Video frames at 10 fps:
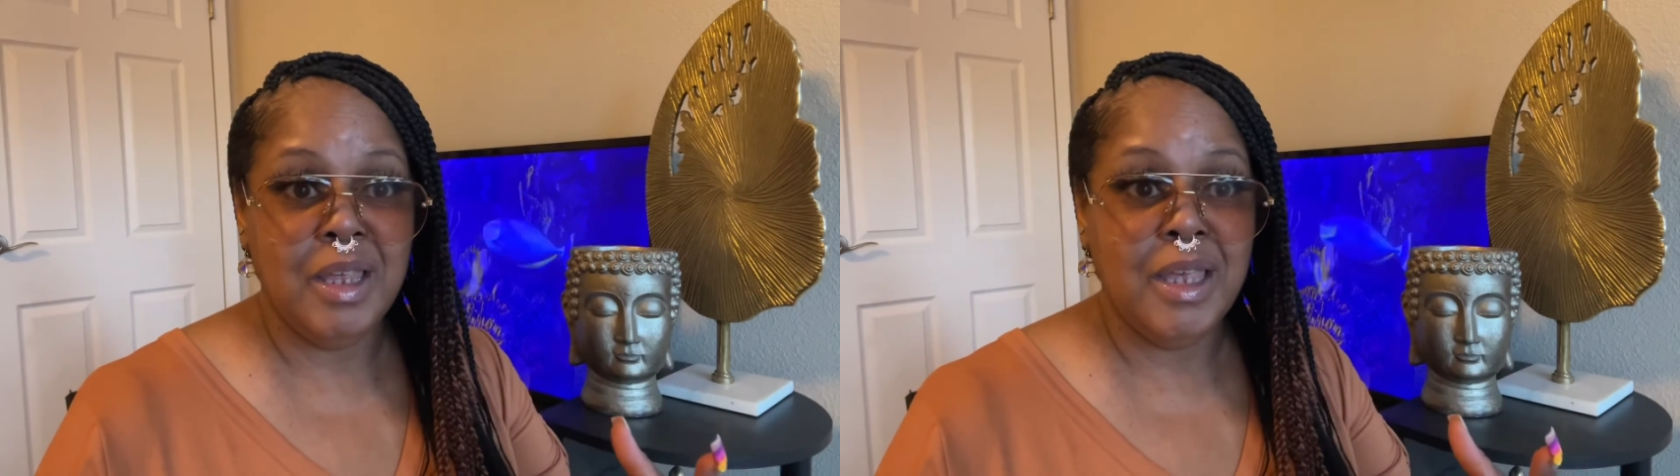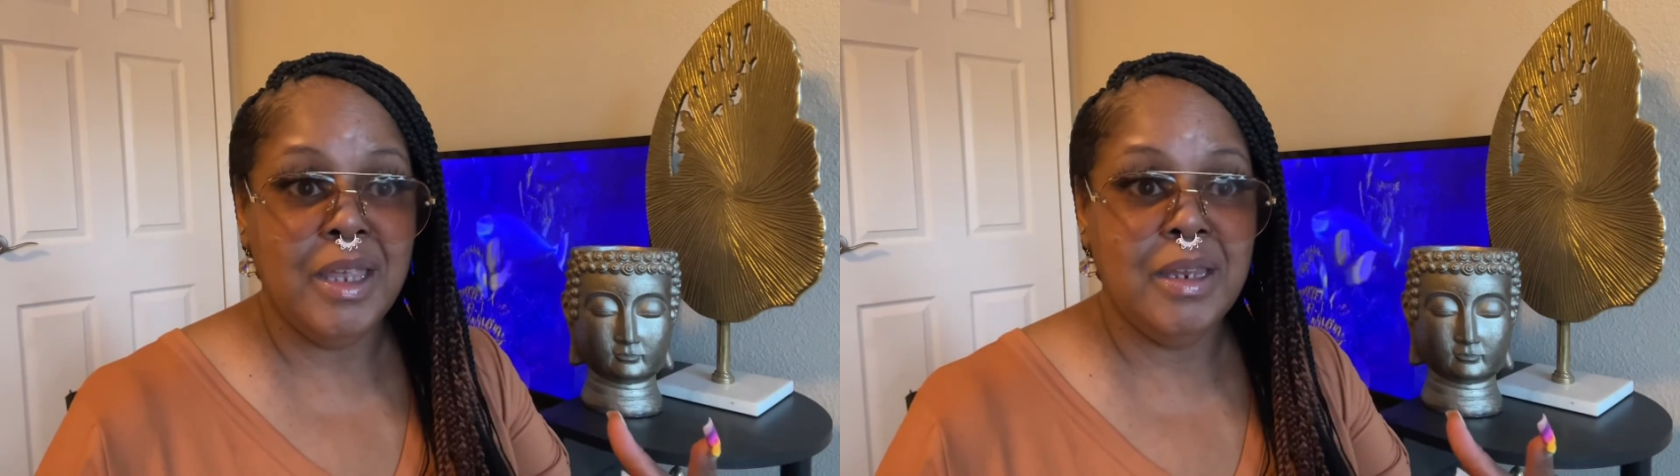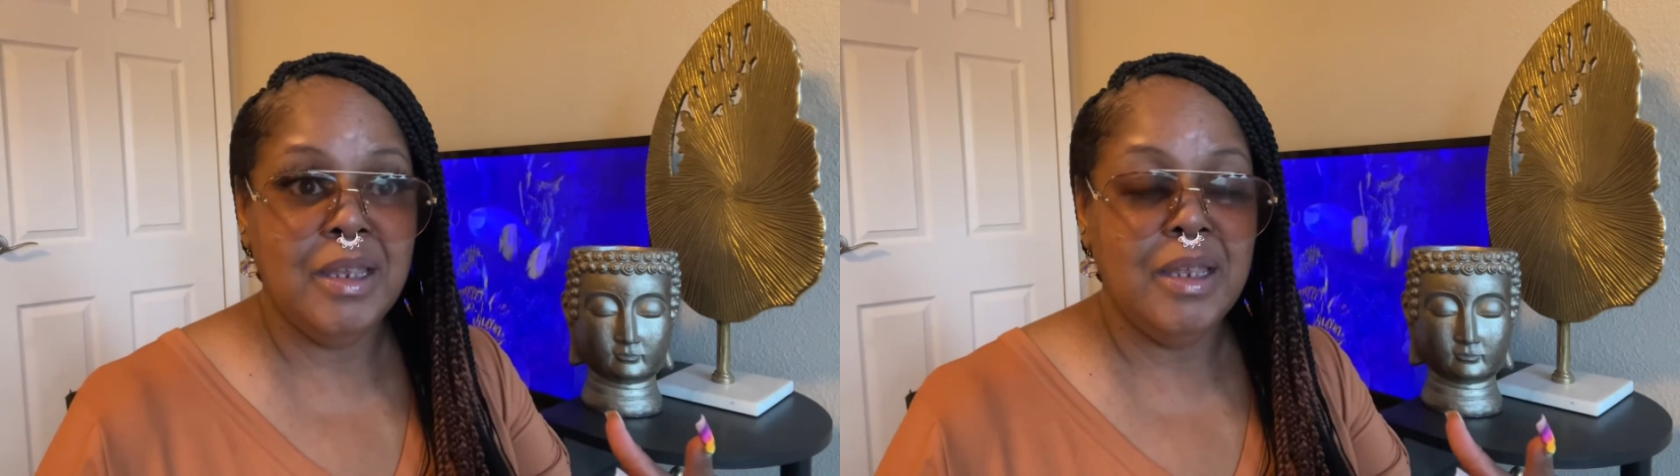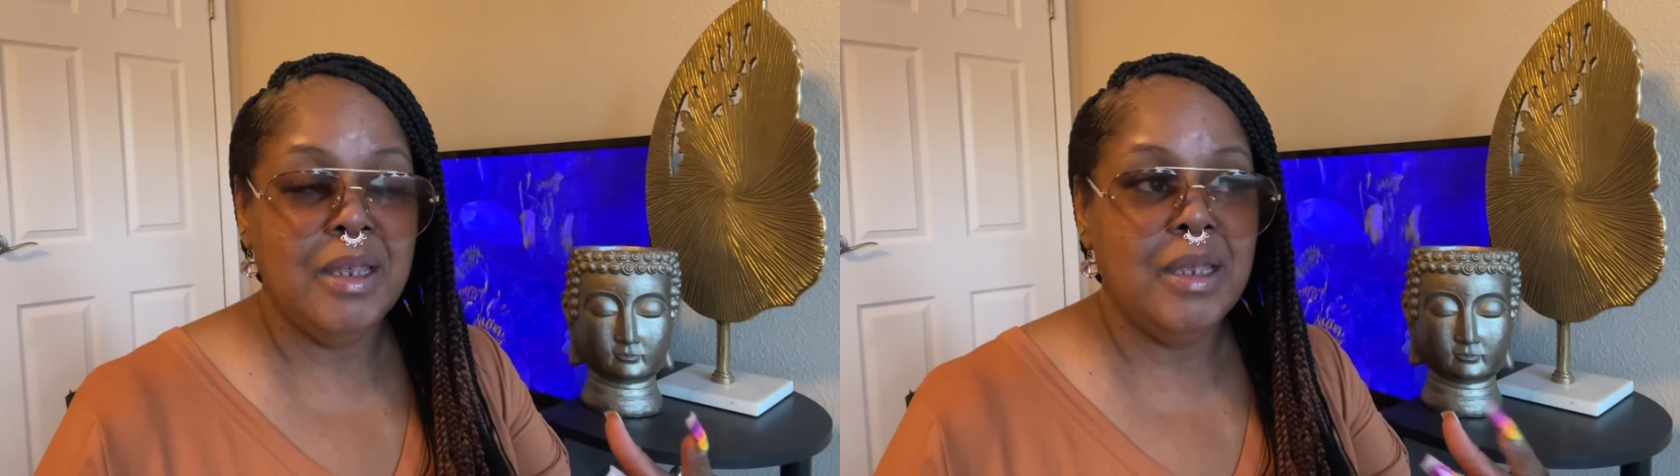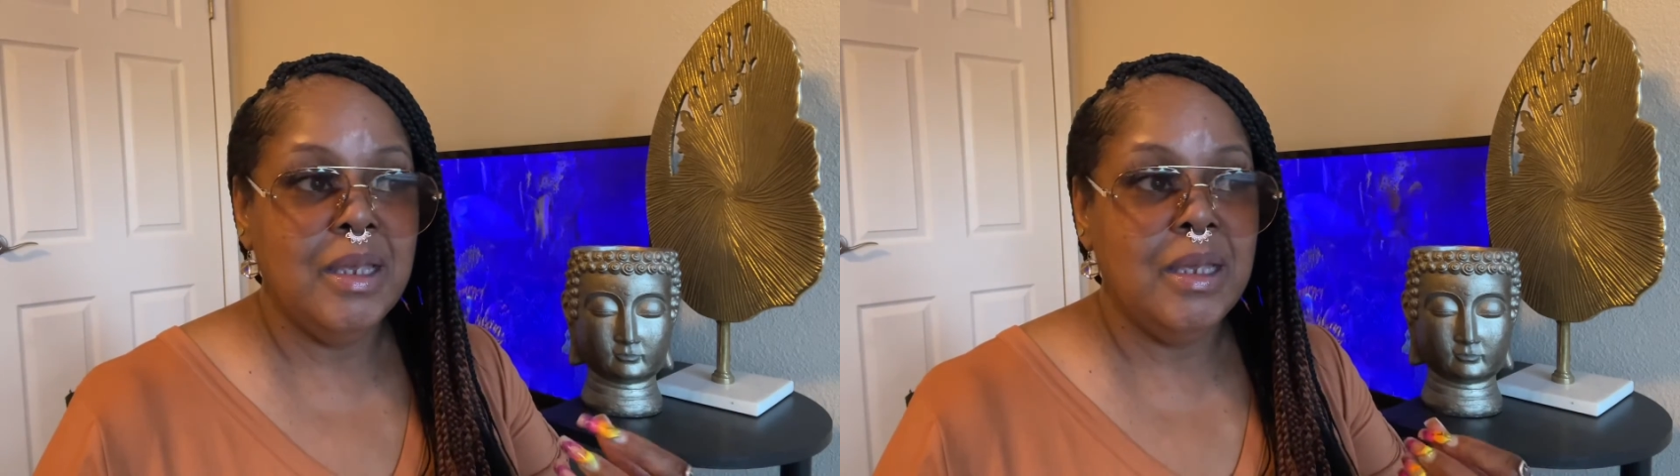that
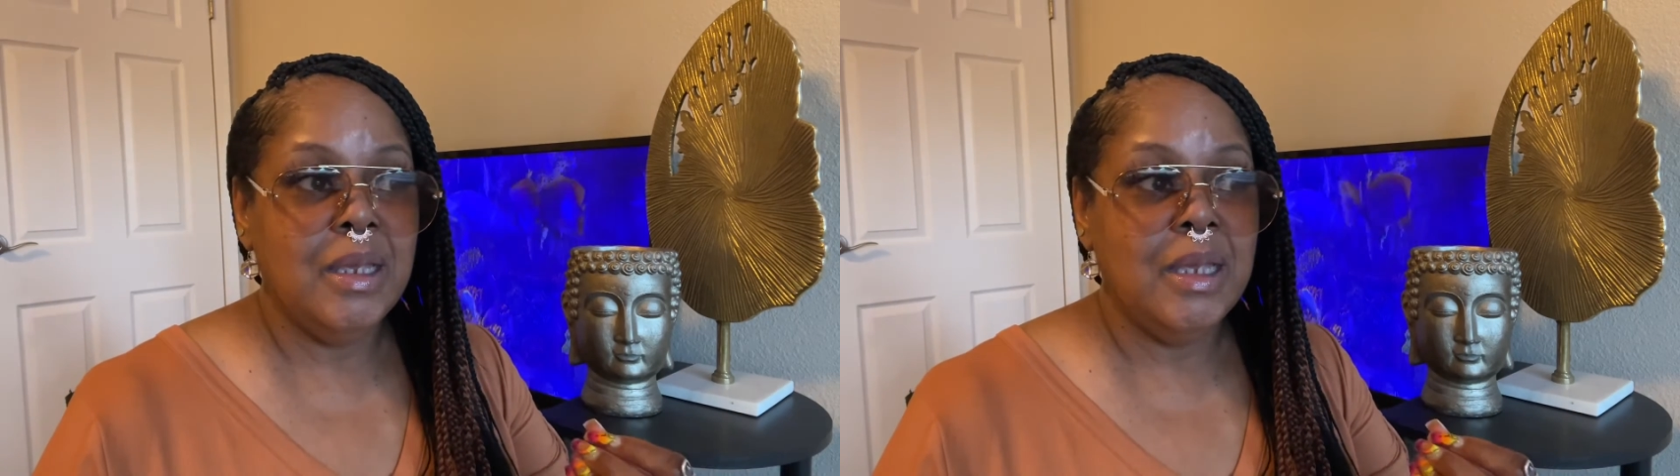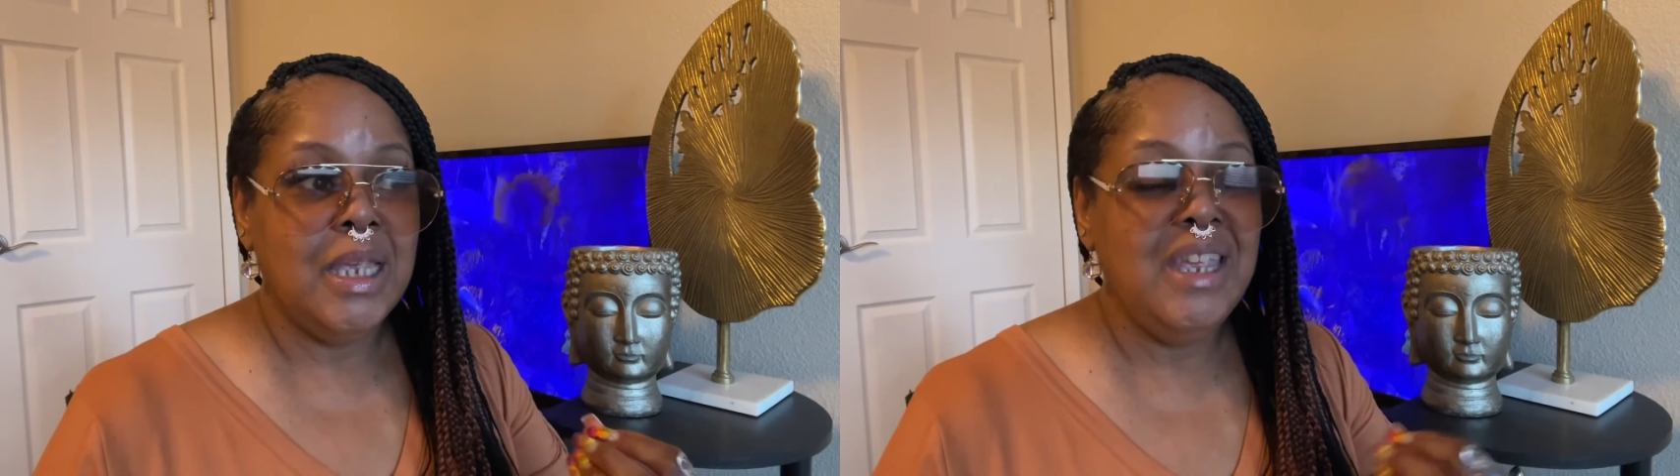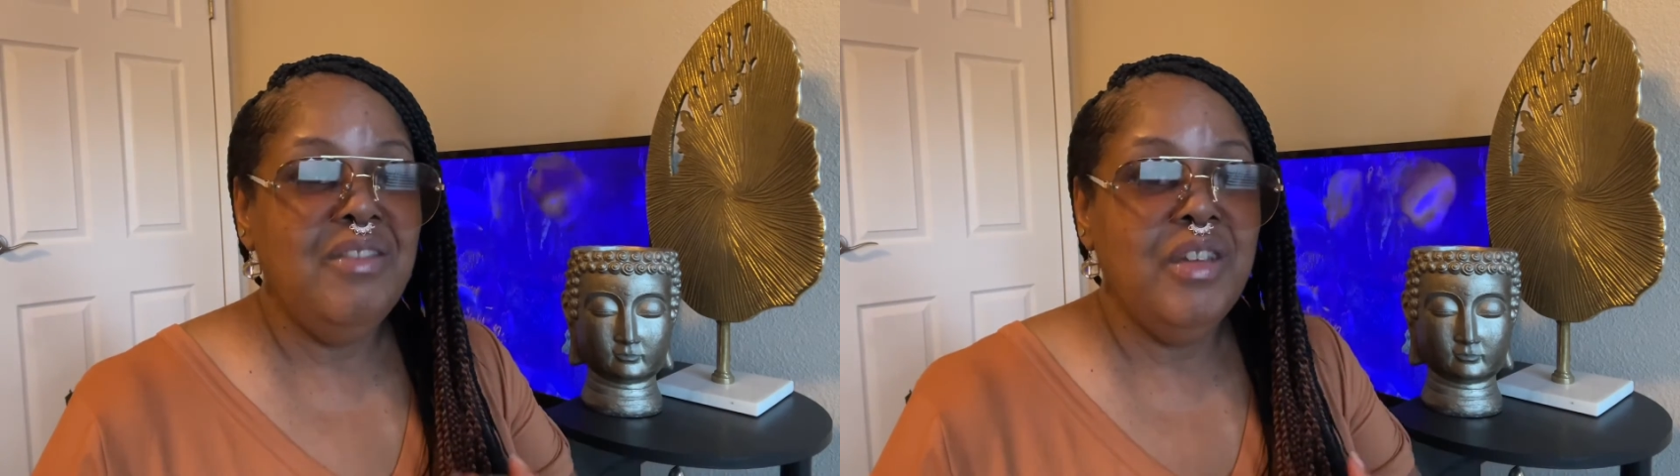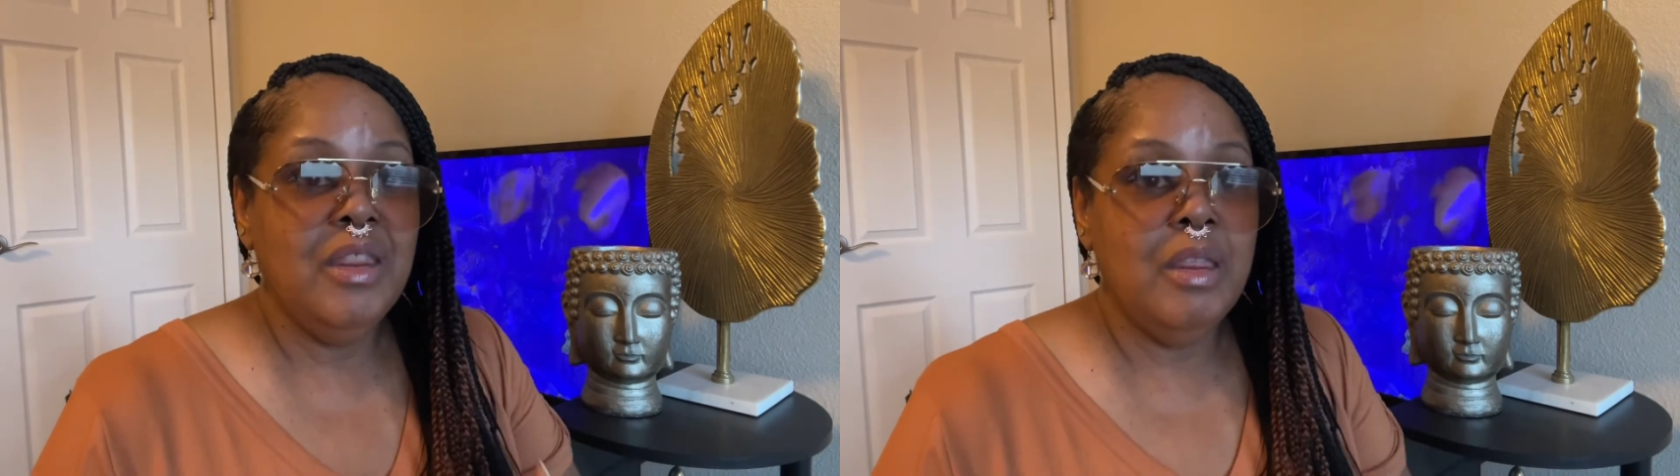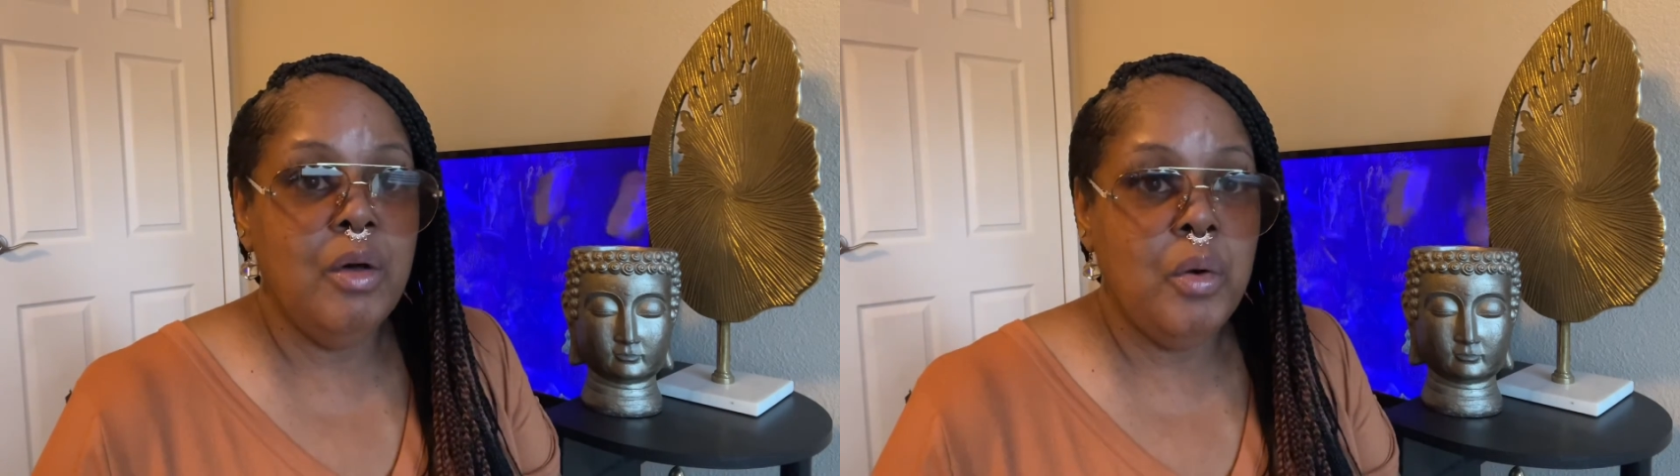
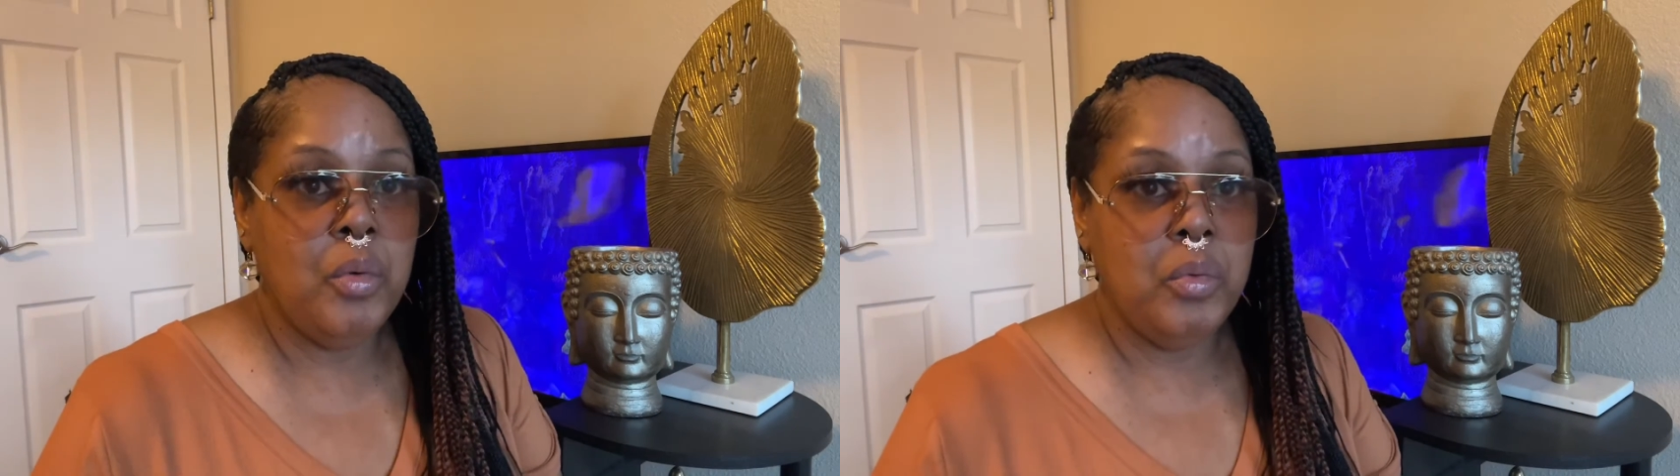even though